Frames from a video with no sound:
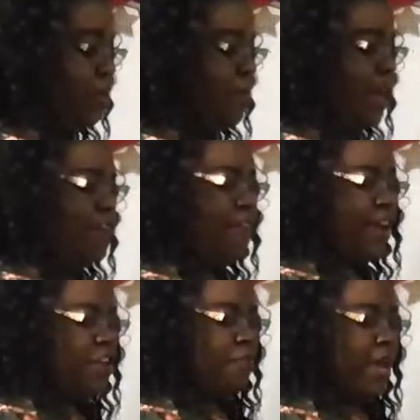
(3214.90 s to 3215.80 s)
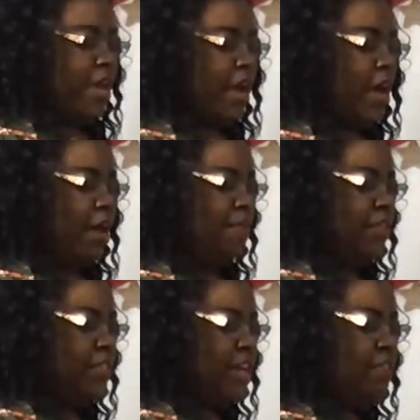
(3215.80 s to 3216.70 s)
Matter of fact, you may uh, be
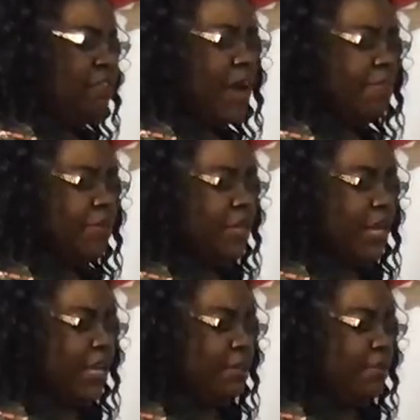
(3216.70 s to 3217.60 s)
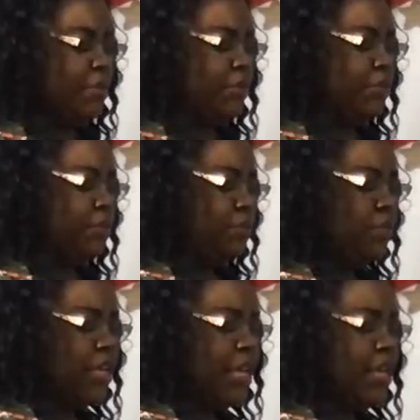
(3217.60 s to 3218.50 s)
safe not putting any blue
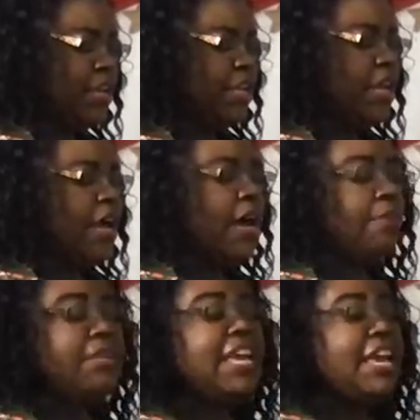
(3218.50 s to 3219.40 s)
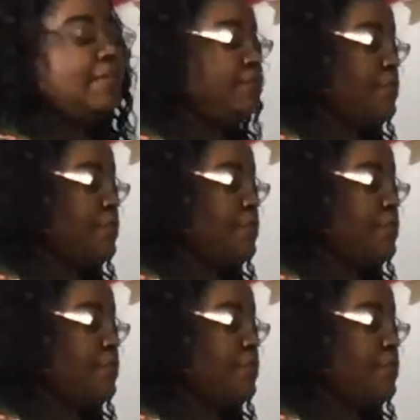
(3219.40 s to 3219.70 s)
in the um, the head of